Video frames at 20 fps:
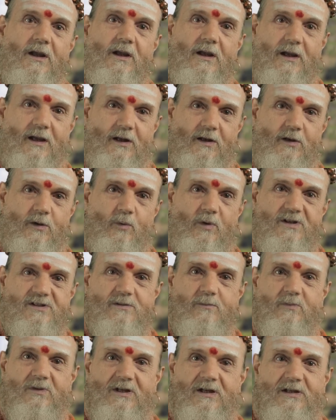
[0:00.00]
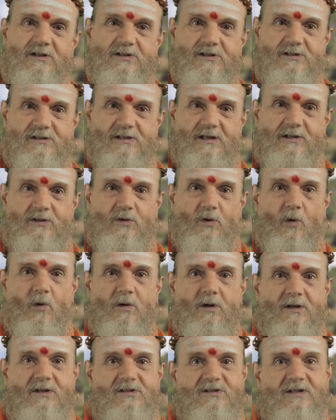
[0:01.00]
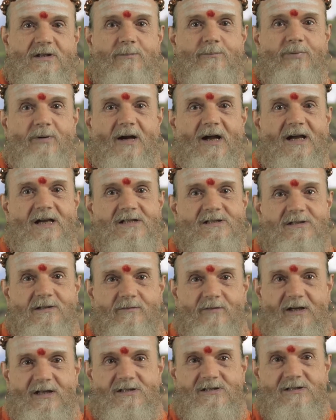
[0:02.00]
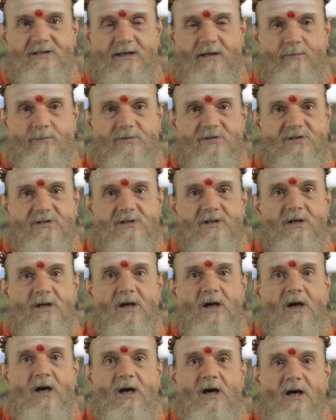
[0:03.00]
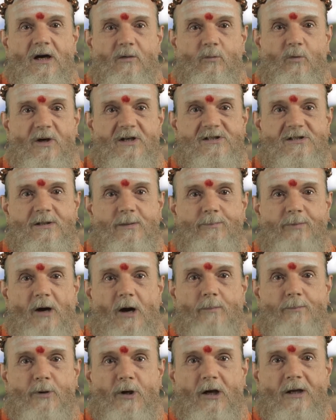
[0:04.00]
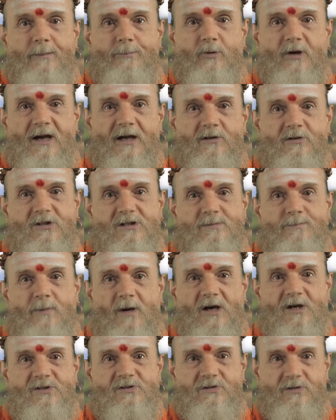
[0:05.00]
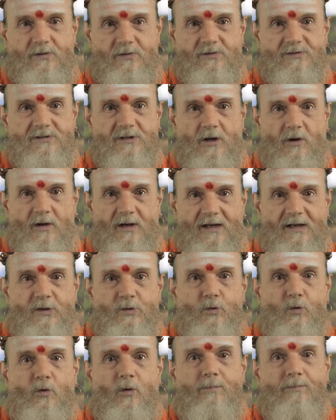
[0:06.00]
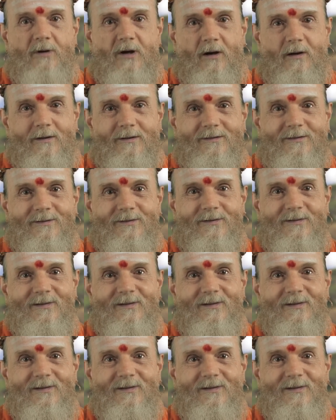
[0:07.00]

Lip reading: Hinduism teaches that yoga is comprised of 8 steps, of which the popularly practiced postures are an integral part.